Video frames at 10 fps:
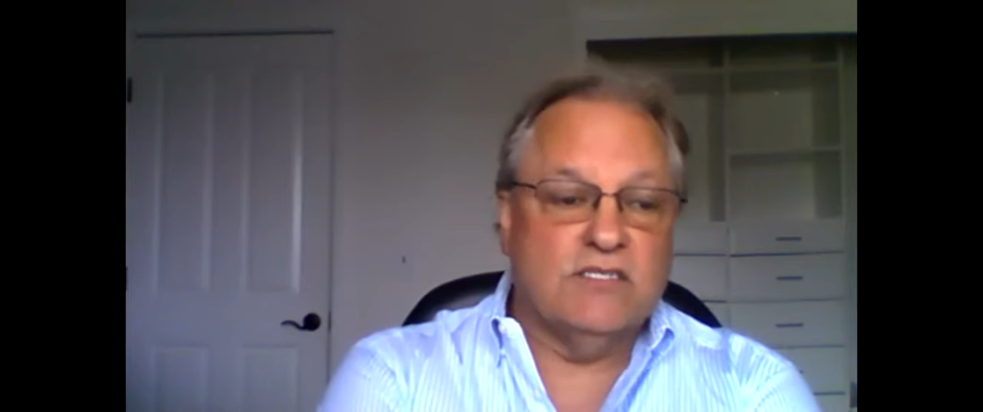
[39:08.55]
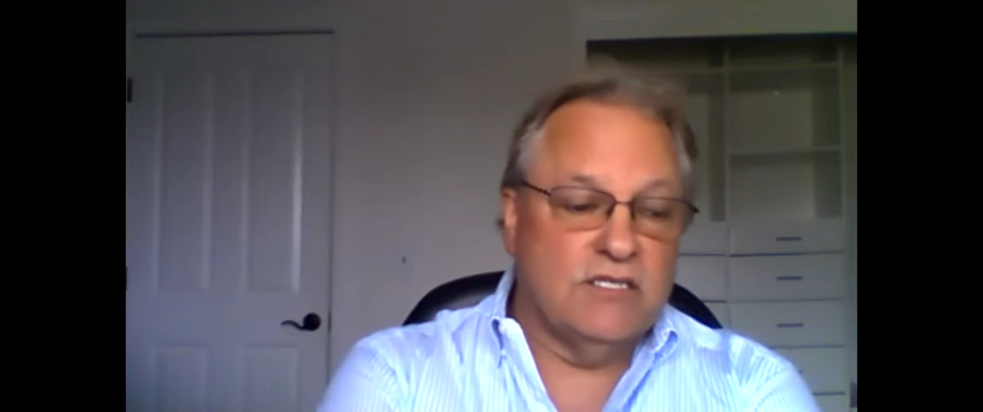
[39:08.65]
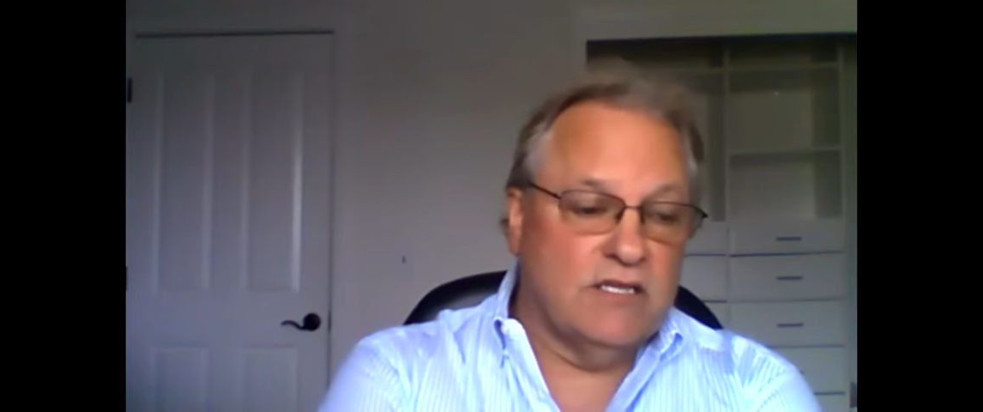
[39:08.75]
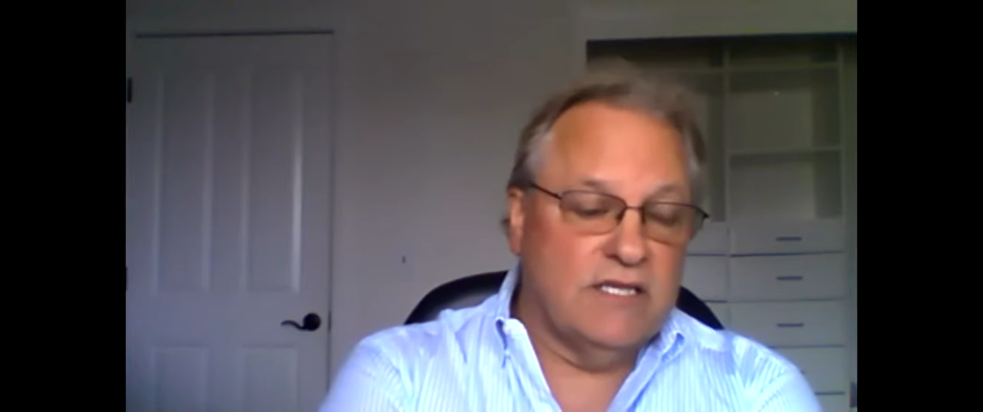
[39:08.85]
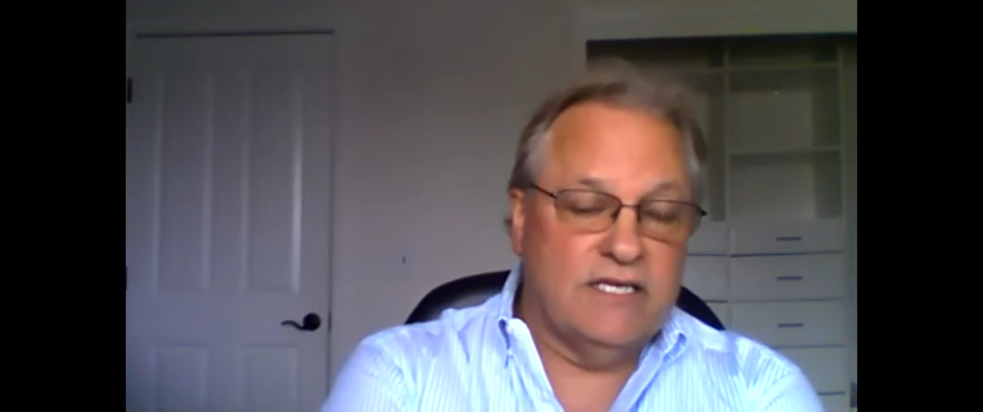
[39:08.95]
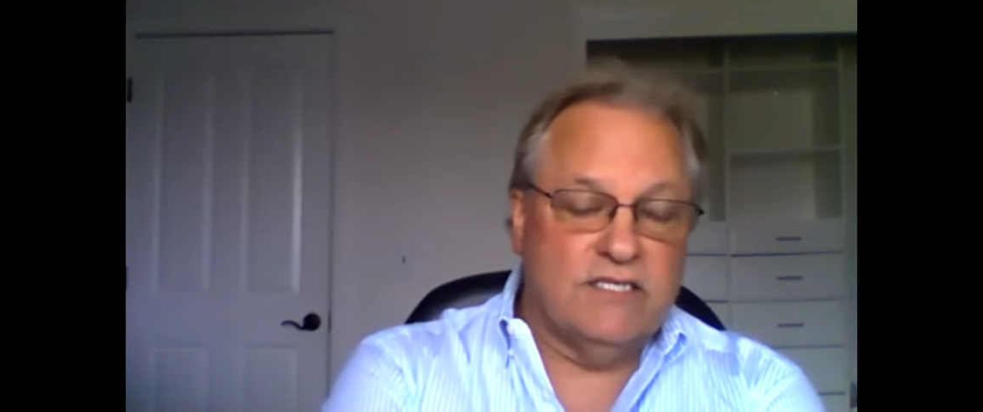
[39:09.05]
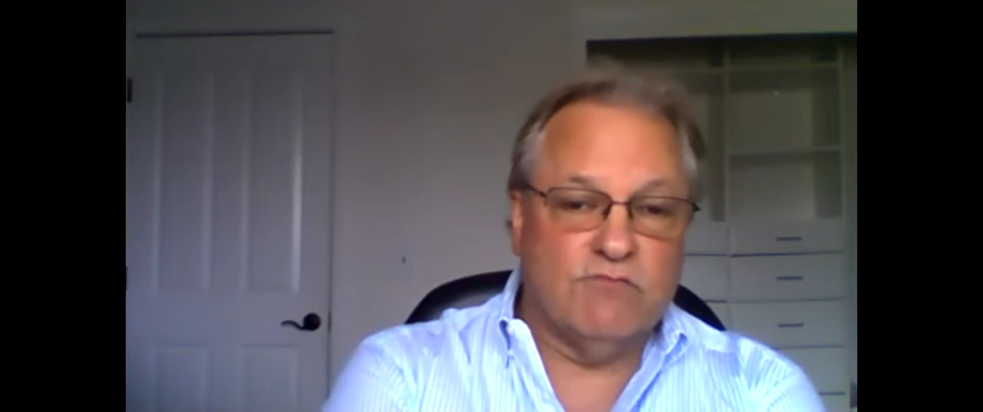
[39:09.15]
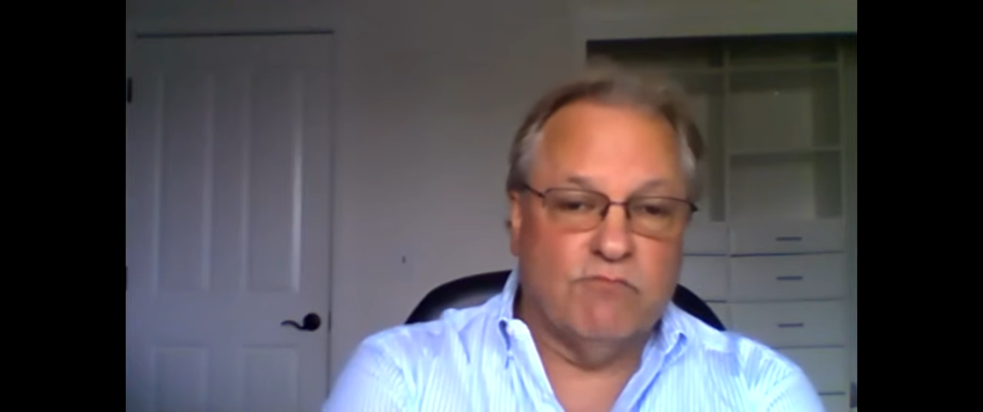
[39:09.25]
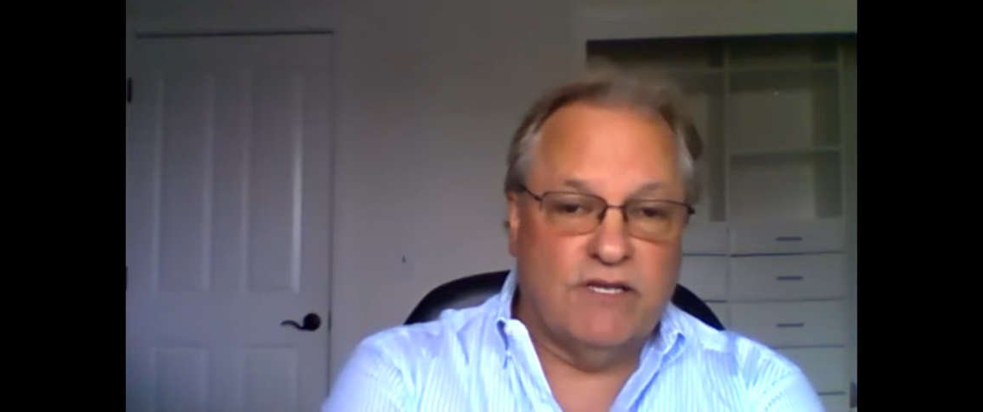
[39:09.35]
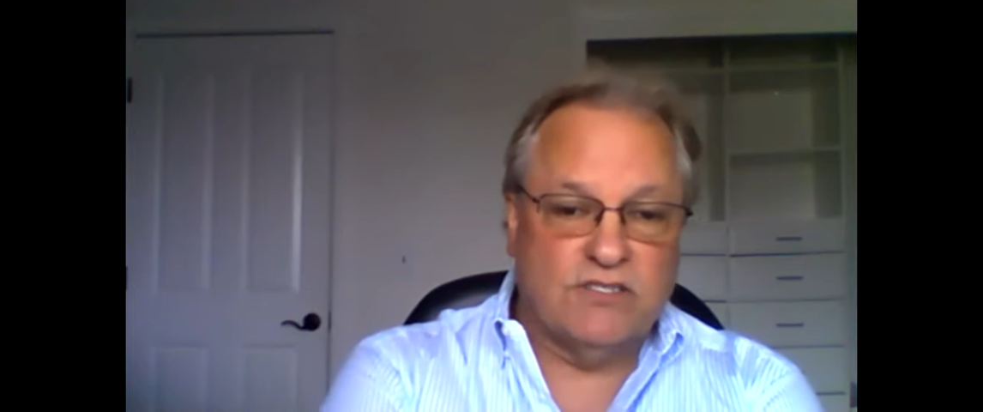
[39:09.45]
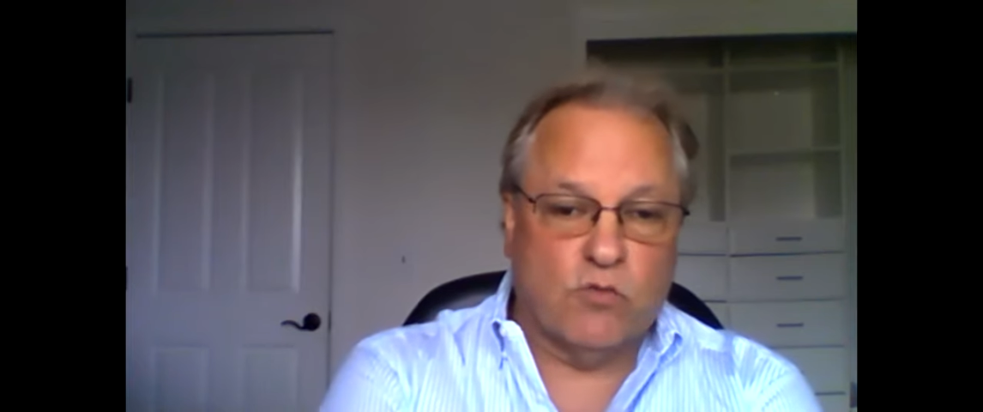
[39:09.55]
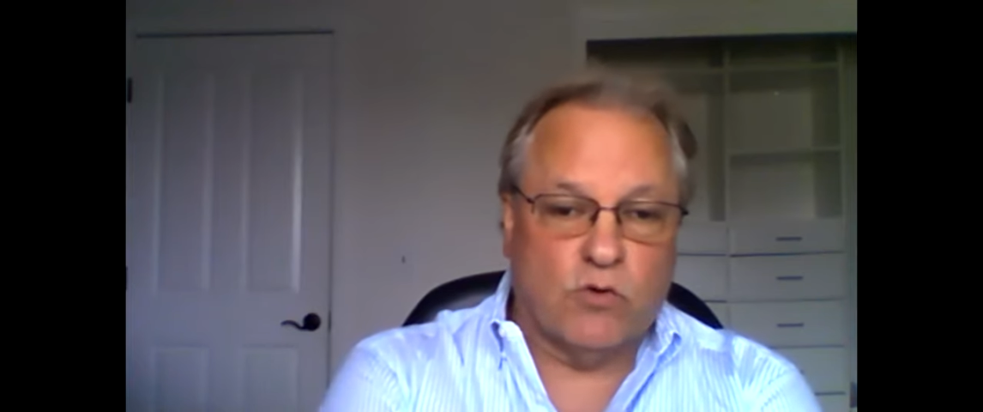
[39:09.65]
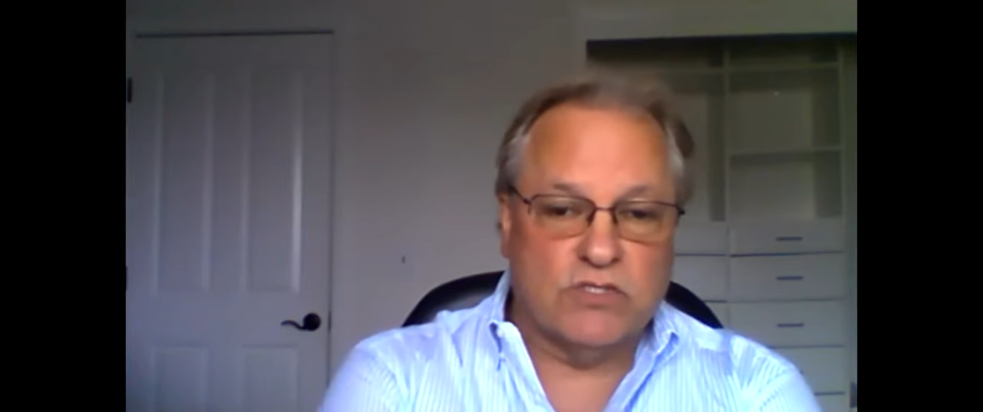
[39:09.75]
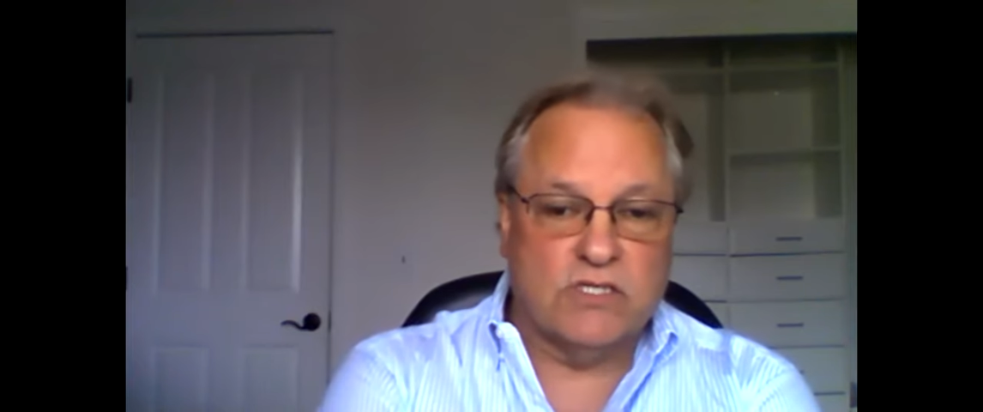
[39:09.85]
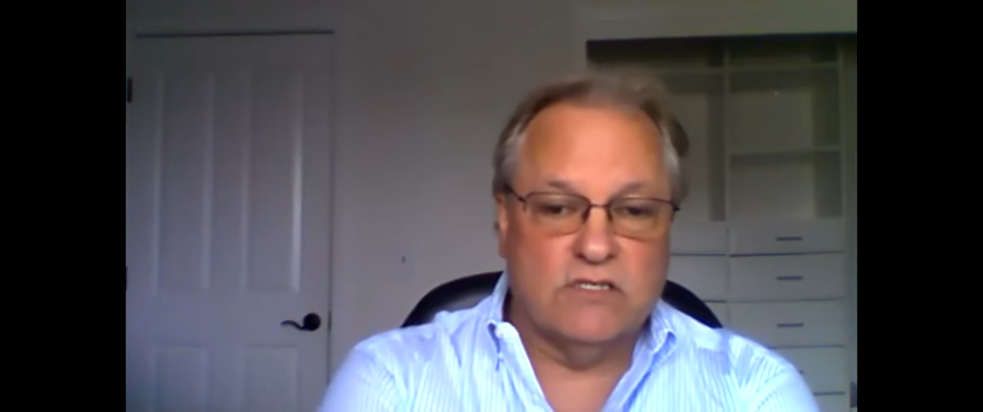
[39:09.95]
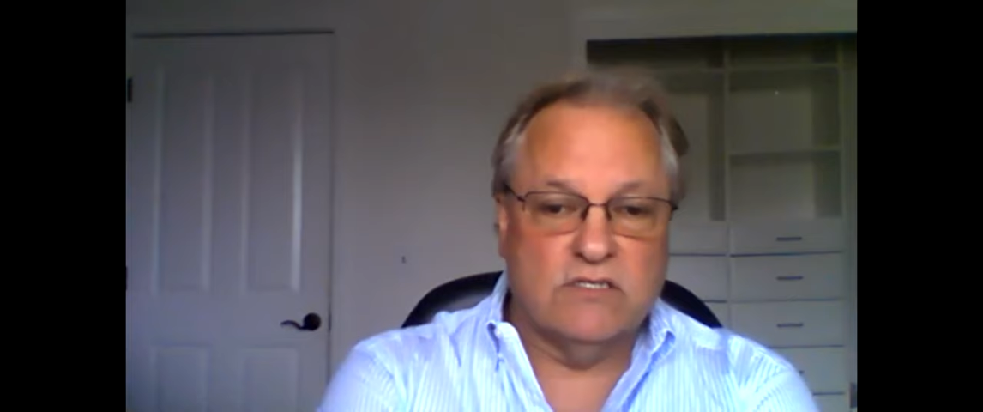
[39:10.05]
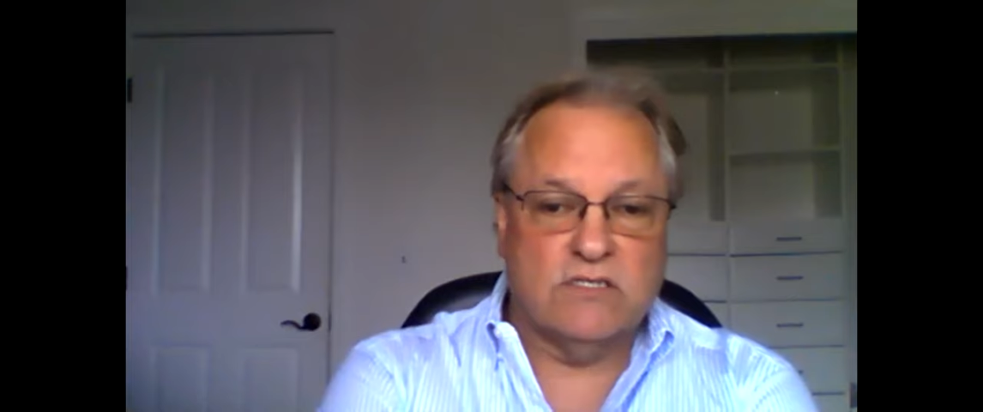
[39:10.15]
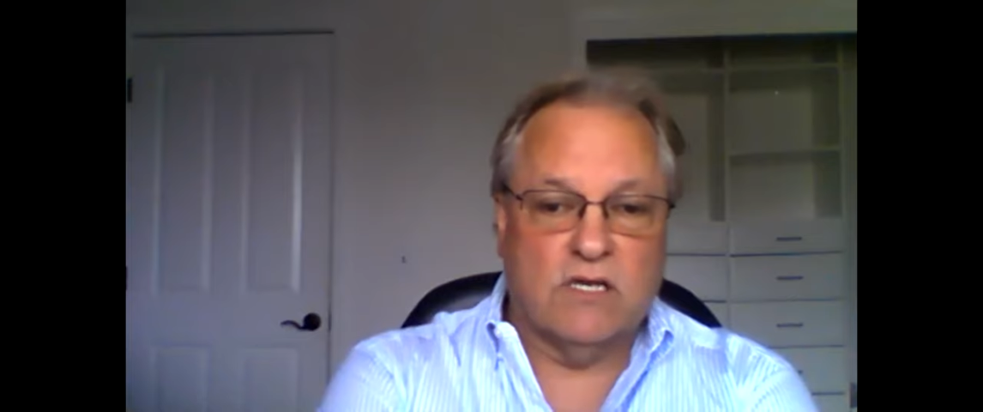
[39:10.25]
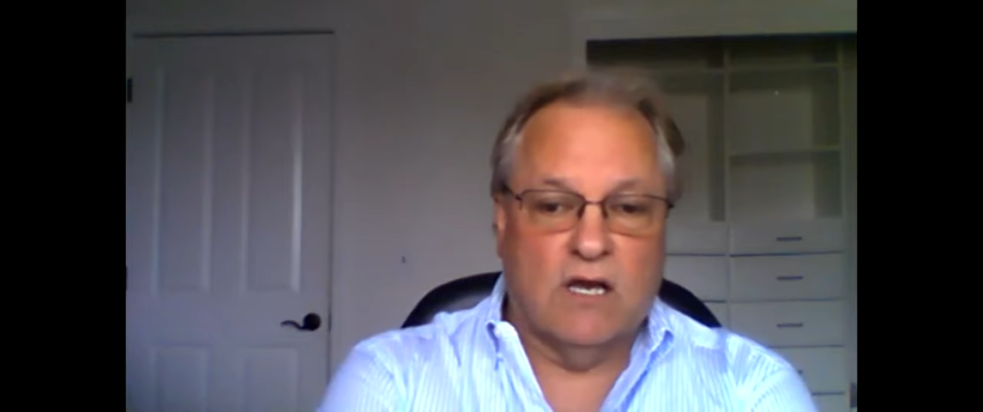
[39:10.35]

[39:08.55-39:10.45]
to these resources.